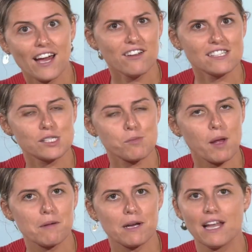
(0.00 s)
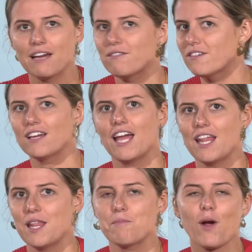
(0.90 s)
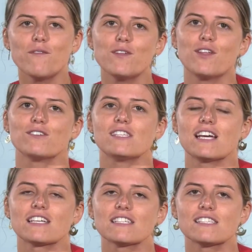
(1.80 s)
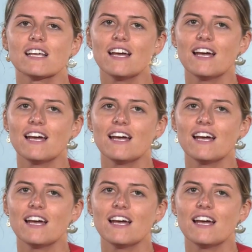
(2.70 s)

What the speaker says: how does this apply to my life? And then pray for those things.